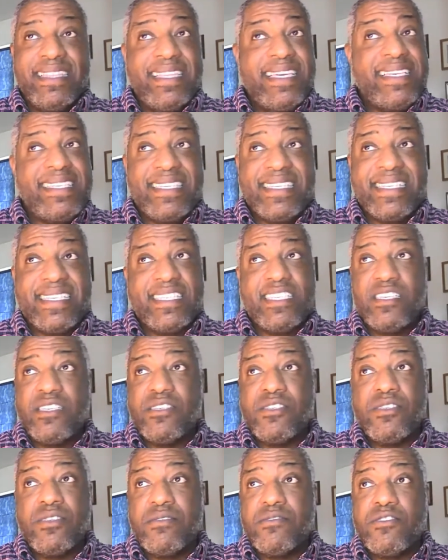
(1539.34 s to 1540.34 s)
This is
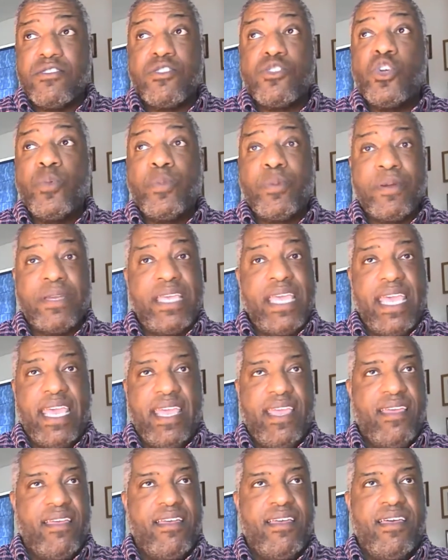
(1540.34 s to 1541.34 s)
super
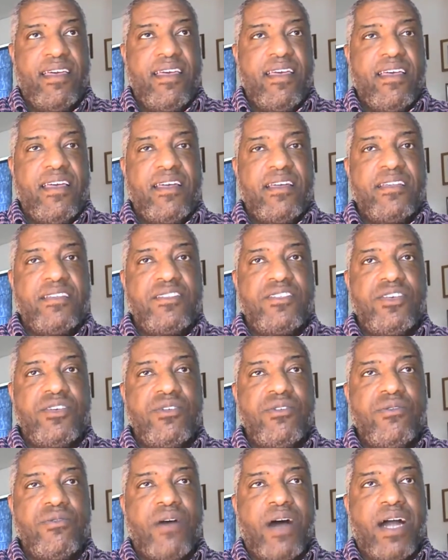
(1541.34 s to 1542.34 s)
key
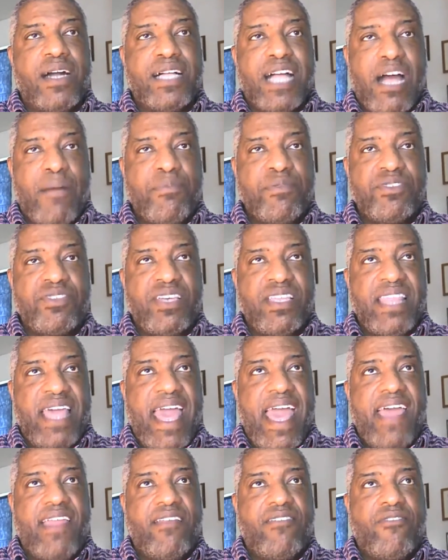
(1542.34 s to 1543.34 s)
to accomplishing
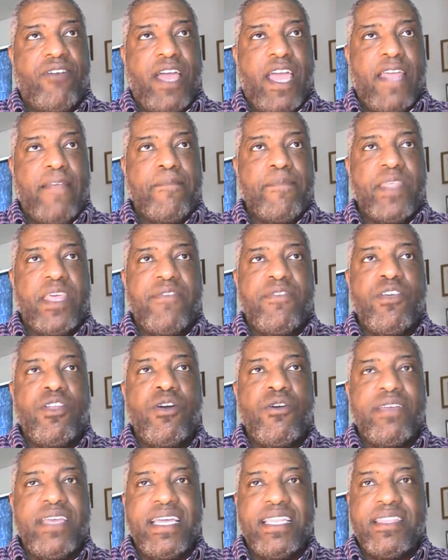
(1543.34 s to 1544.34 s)
that, right? If
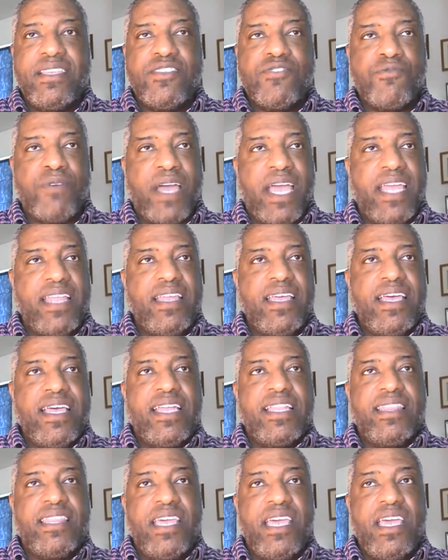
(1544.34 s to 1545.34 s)
you don't get this right,
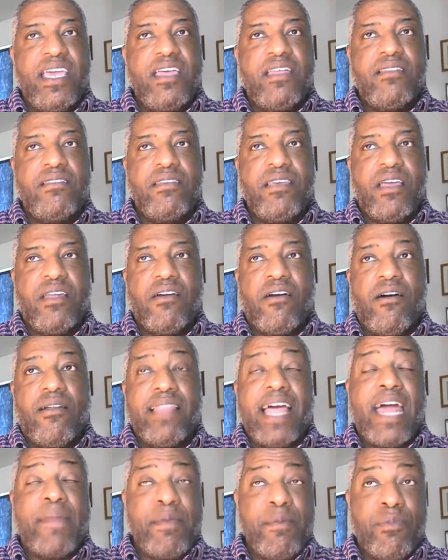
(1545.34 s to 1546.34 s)
then
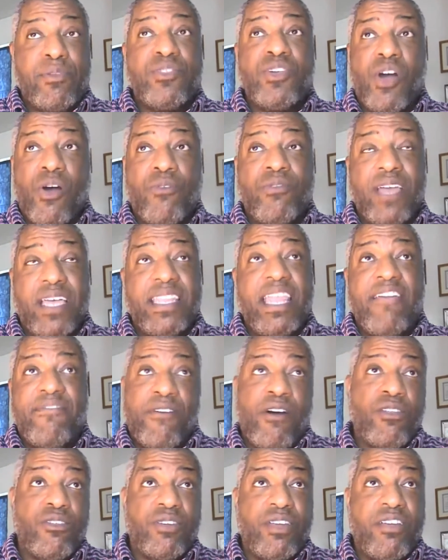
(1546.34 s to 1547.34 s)
a lot of people don't, and they
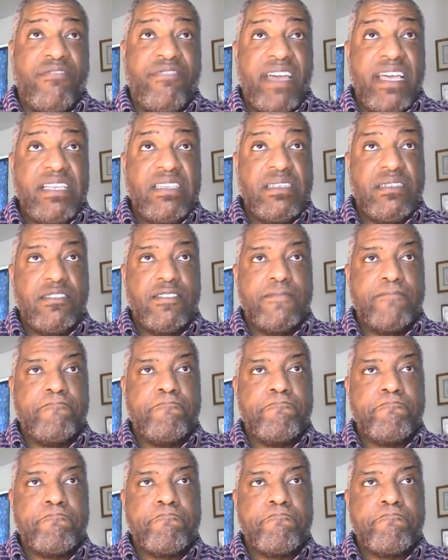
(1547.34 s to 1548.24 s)
fall on their faces.